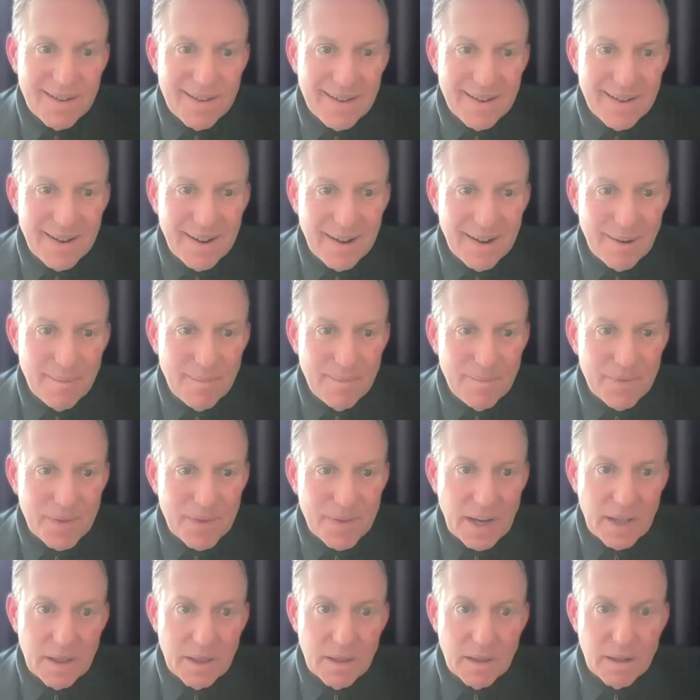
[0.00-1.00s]

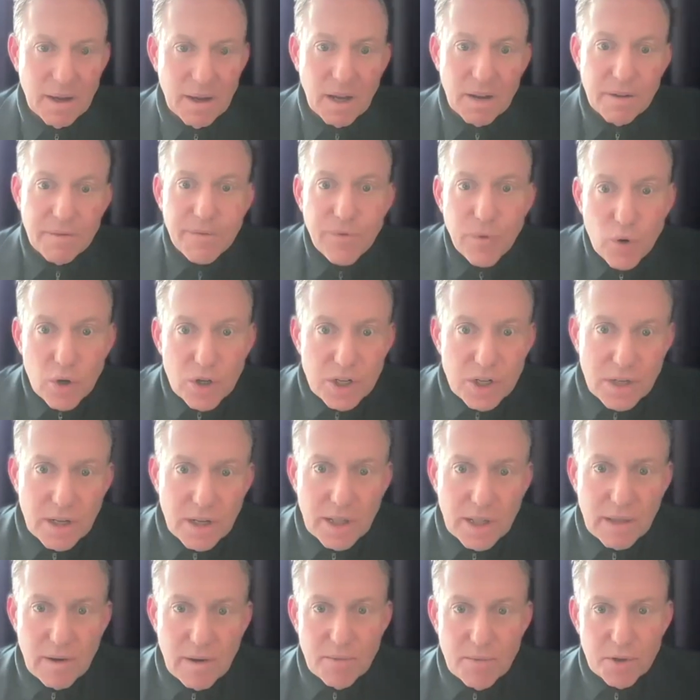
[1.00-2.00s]
And unfortunately,
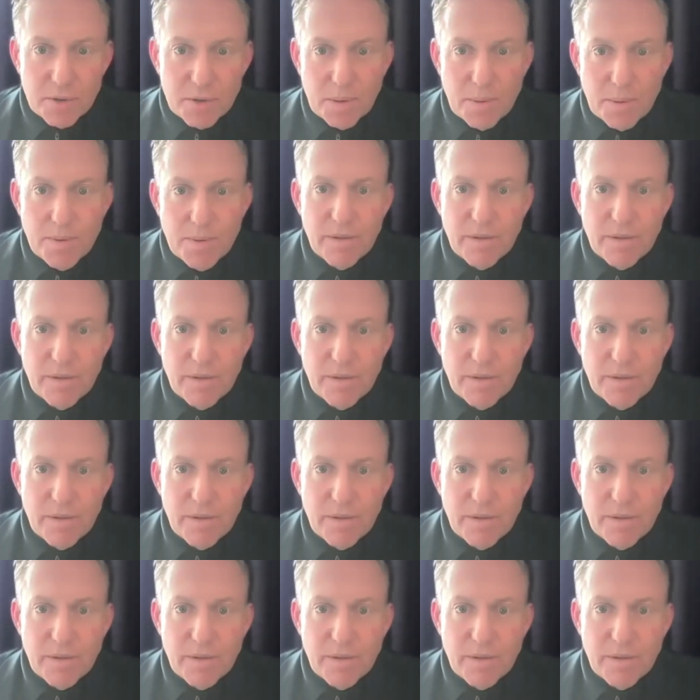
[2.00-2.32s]
the way most people